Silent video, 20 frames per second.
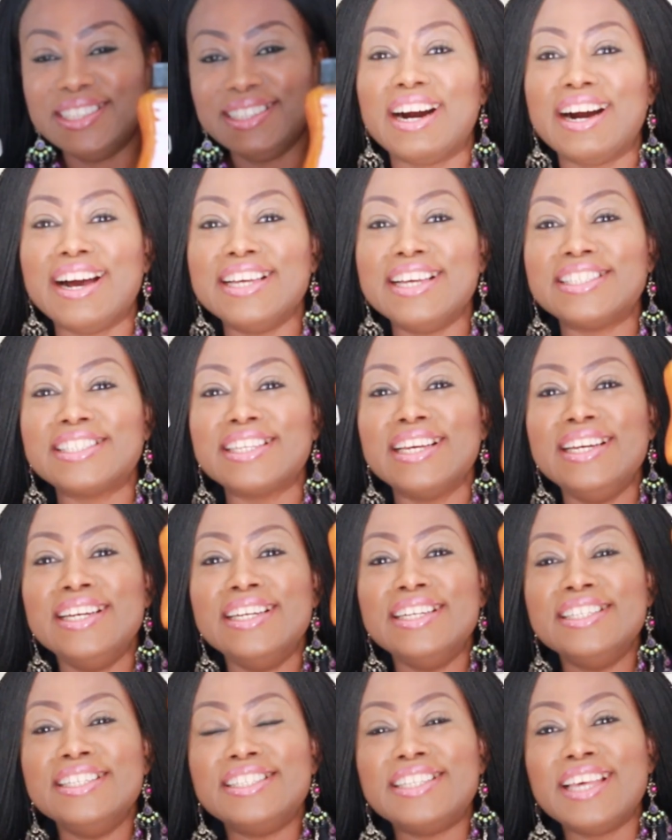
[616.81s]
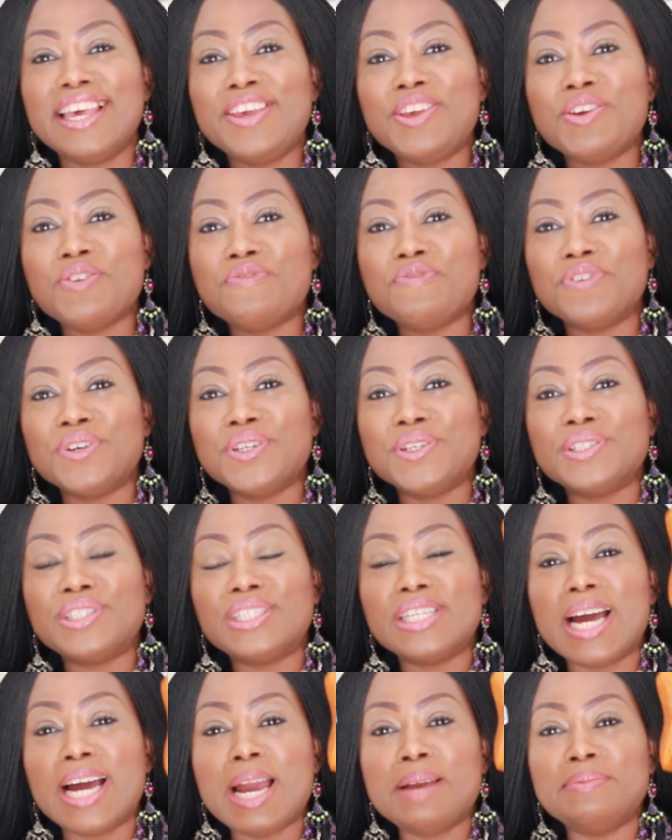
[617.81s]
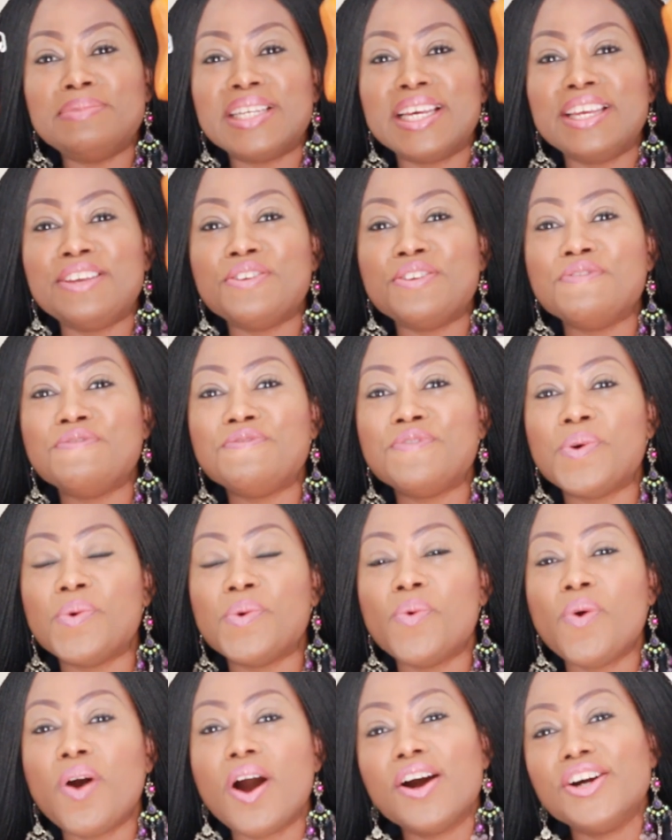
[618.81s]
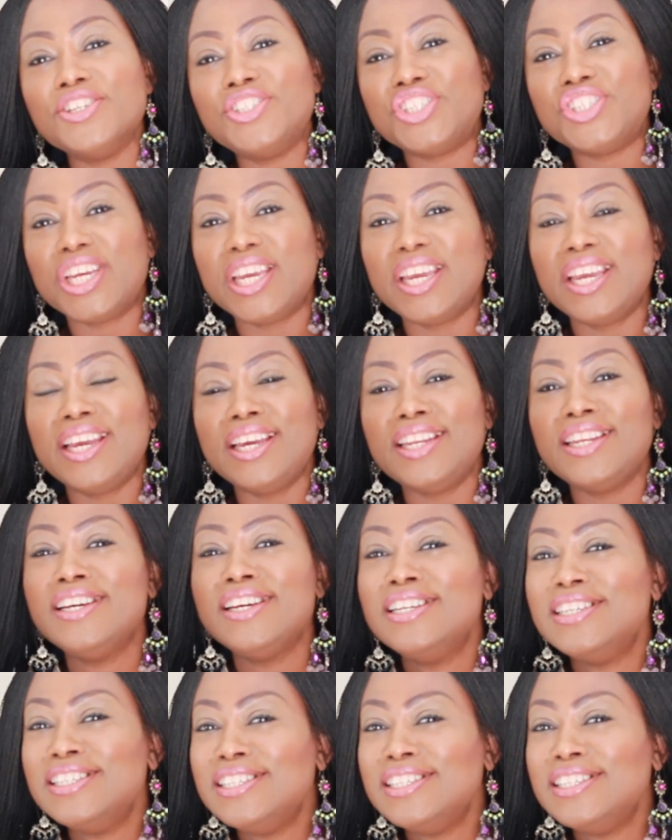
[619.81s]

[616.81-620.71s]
Guys, thank you for your time. Thank you for watching.